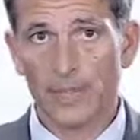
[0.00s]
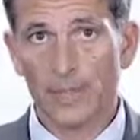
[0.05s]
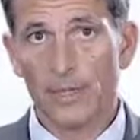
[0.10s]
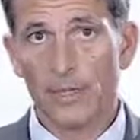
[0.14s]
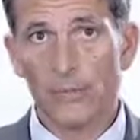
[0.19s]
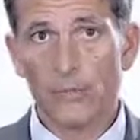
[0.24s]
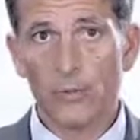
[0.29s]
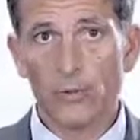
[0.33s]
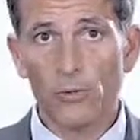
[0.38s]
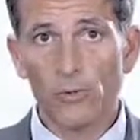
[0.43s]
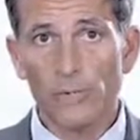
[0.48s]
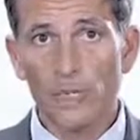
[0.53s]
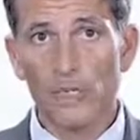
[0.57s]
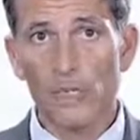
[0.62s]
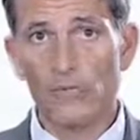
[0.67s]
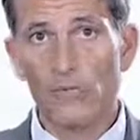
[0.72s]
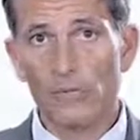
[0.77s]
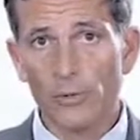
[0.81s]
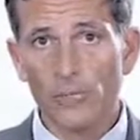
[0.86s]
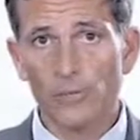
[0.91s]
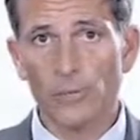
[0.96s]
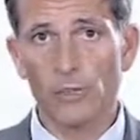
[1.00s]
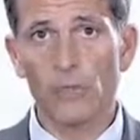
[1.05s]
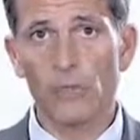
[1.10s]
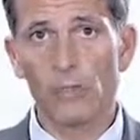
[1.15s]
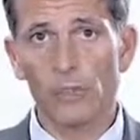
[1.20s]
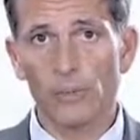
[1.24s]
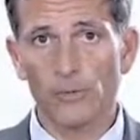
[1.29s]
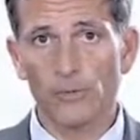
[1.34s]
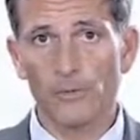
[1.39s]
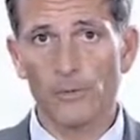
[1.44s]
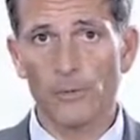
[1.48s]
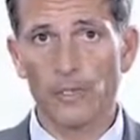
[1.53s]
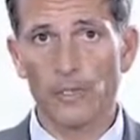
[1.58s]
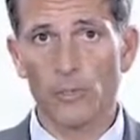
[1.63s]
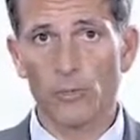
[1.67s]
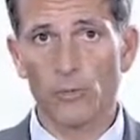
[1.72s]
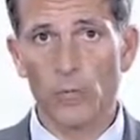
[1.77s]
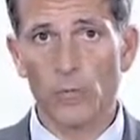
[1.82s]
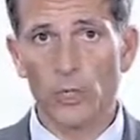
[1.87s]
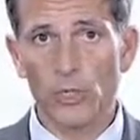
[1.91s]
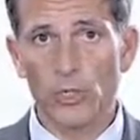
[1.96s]
If you're looking at the return on the
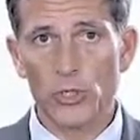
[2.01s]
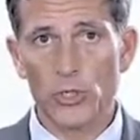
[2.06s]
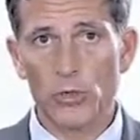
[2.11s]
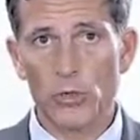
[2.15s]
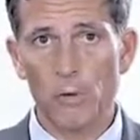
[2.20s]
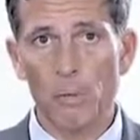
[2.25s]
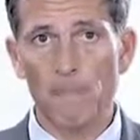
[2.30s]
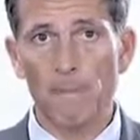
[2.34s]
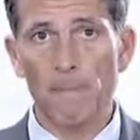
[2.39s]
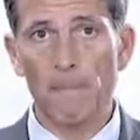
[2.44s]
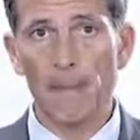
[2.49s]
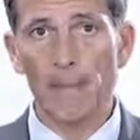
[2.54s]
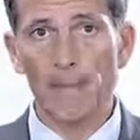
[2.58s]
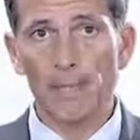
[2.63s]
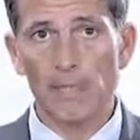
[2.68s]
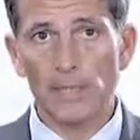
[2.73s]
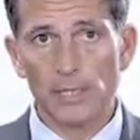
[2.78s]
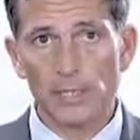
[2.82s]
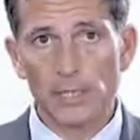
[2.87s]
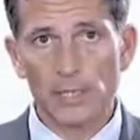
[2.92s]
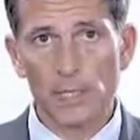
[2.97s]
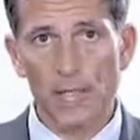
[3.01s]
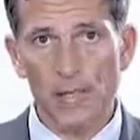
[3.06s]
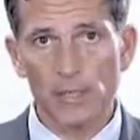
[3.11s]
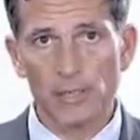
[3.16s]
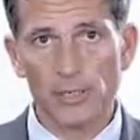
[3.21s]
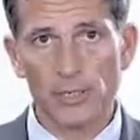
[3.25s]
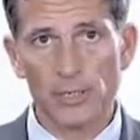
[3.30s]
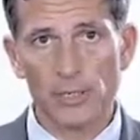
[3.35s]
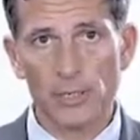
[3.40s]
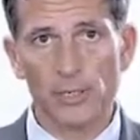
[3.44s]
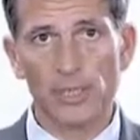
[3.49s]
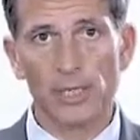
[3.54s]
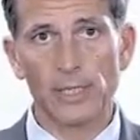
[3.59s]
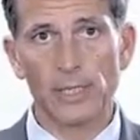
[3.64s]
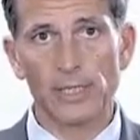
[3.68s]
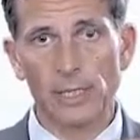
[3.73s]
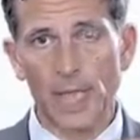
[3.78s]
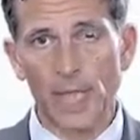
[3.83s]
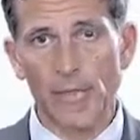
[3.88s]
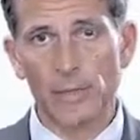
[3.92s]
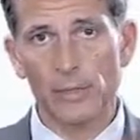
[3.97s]
funding ratio, by assumption, the
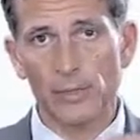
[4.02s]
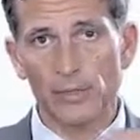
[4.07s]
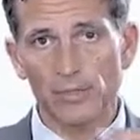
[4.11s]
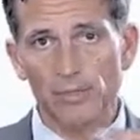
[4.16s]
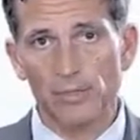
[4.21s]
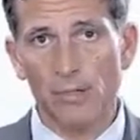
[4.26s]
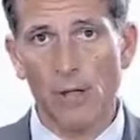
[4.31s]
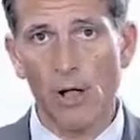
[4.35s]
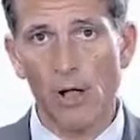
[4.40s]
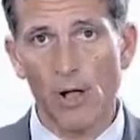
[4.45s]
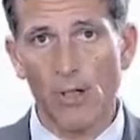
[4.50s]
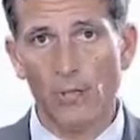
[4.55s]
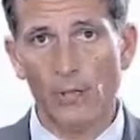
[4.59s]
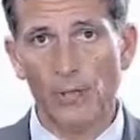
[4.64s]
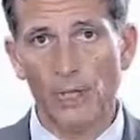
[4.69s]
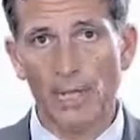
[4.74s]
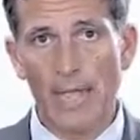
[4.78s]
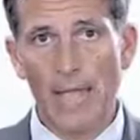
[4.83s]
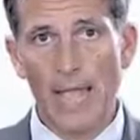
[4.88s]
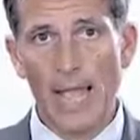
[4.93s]
retirement bond